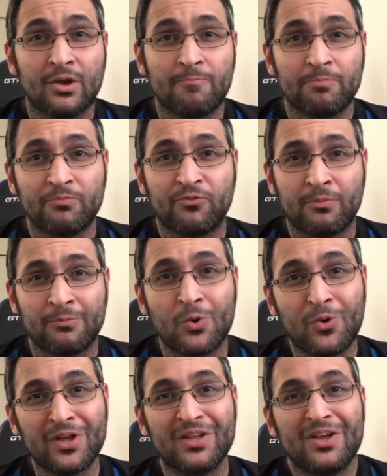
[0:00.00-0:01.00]

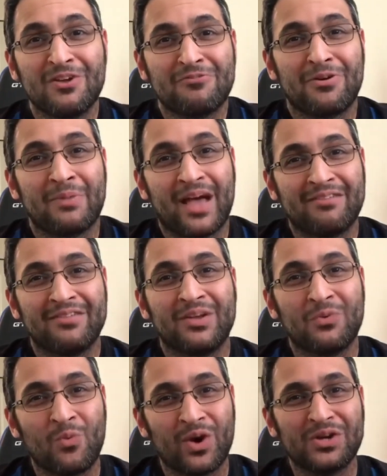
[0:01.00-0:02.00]
From
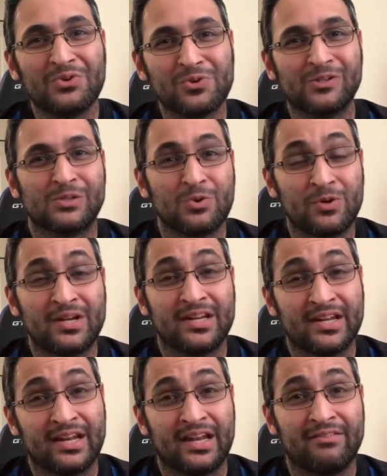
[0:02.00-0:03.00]
having 1 goal scored
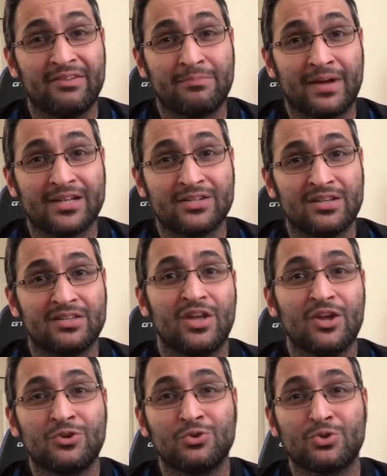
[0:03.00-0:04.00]
in 11 matches
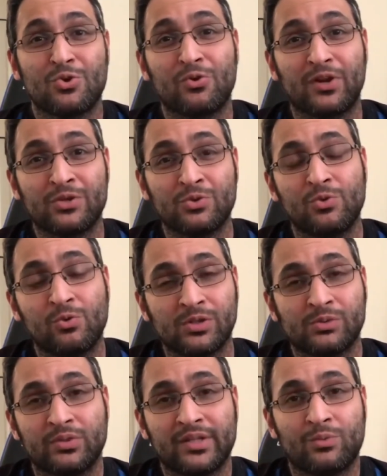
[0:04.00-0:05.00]
to scoring 2
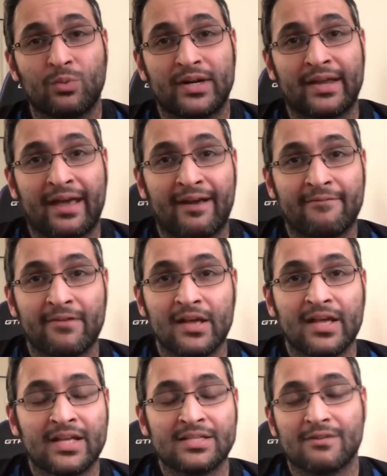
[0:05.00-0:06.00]
goals within one half
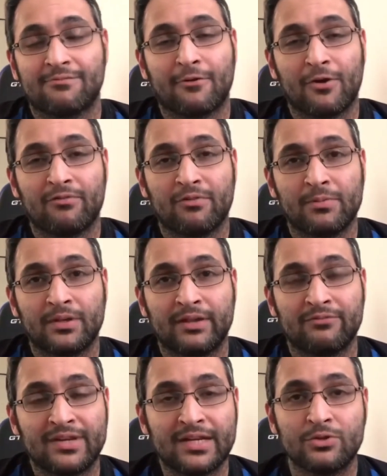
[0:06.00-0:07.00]
is unforgivable,
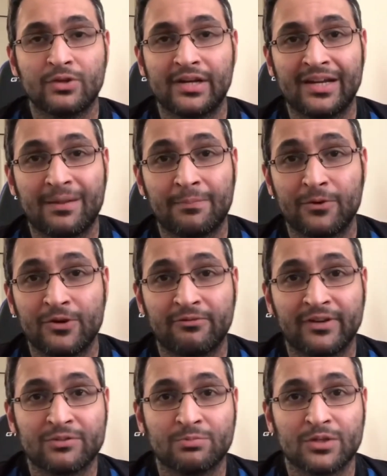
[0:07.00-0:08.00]
and we need to clean up on
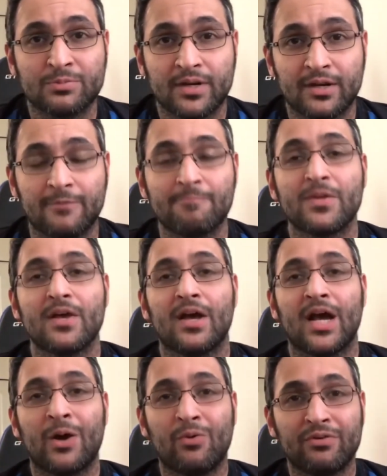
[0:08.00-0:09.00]
defense much better.
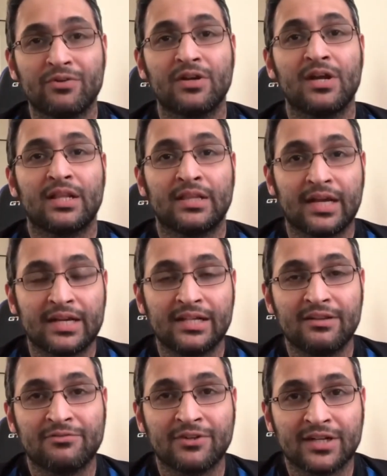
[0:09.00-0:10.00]
However,
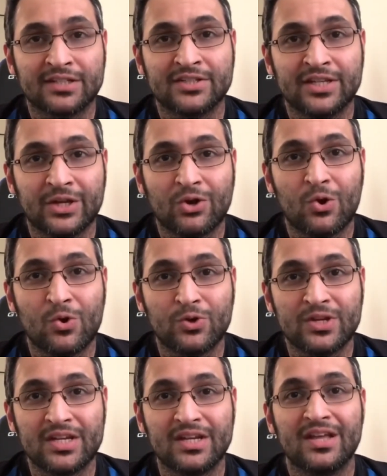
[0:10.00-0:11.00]
luckily for us, Diego
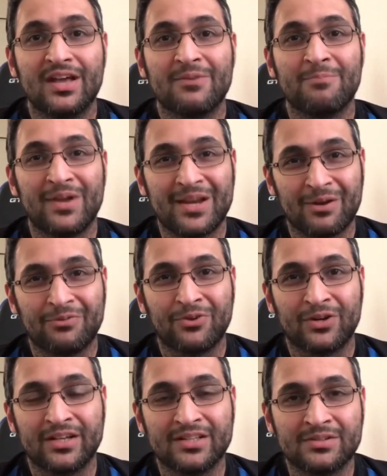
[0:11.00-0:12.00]
Godin made up
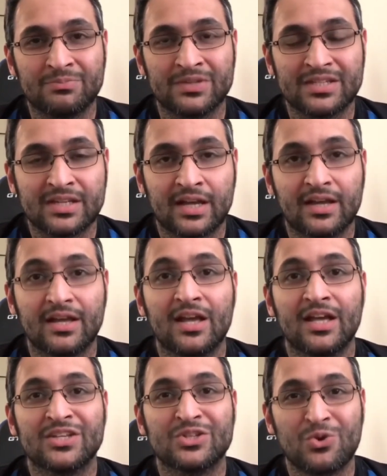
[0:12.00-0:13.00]
for his mistake,
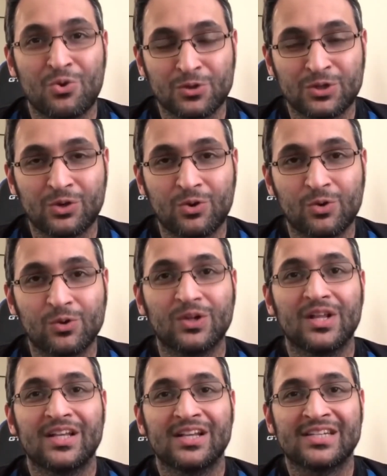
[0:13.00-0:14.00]
scored the goal,
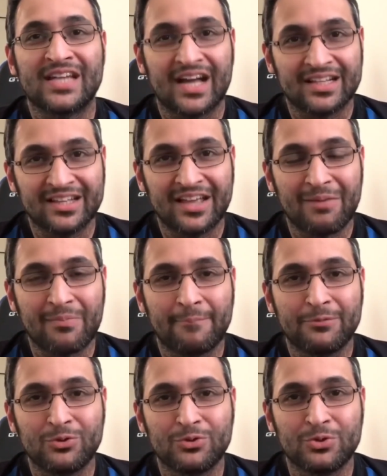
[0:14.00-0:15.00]
tied the game
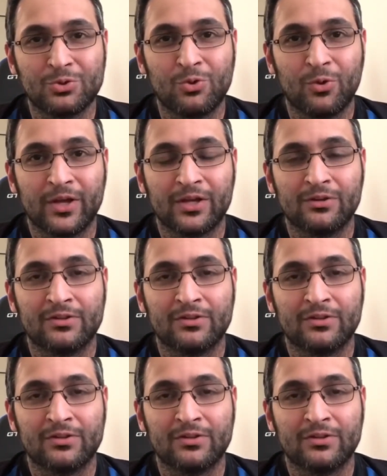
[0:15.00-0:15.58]
up 2-2 going into the